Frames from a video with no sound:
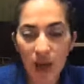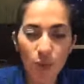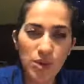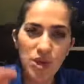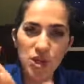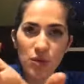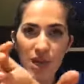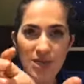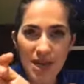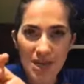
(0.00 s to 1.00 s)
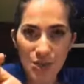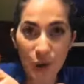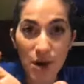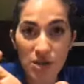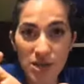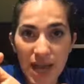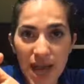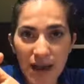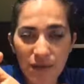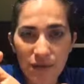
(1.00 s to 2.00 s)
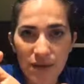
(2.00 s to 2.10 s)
When they show that text to our staff,